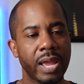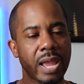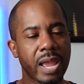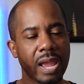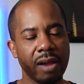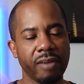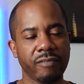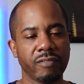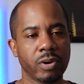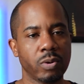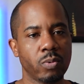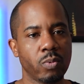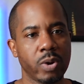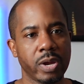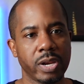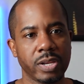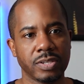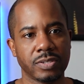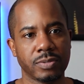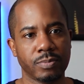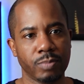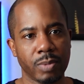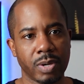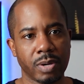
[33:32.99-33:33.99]
Everyone
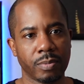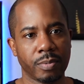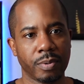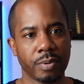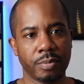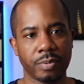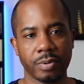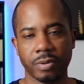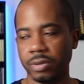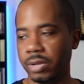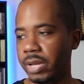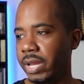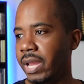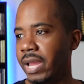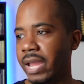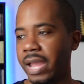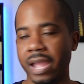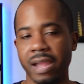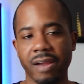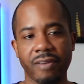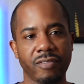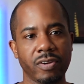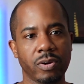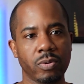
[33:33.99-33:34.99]
is memorable.
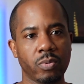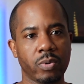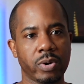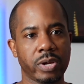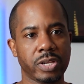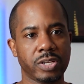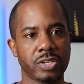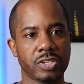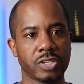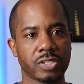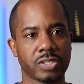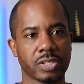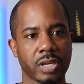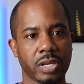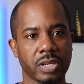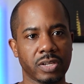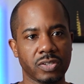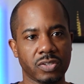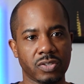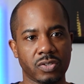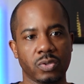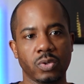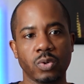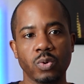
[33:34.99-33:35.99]
Everyone just
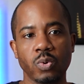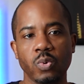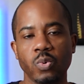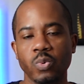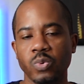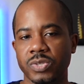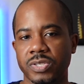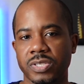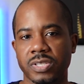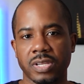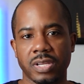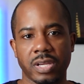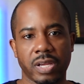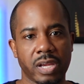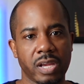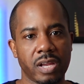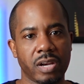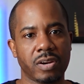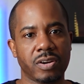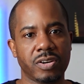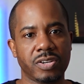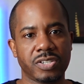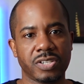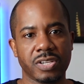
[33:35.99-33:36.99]
exudes the
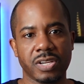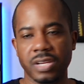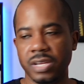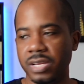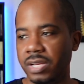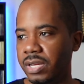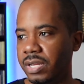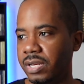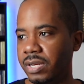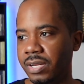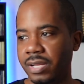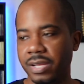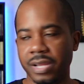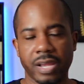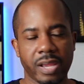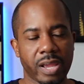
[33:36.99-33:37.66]
energy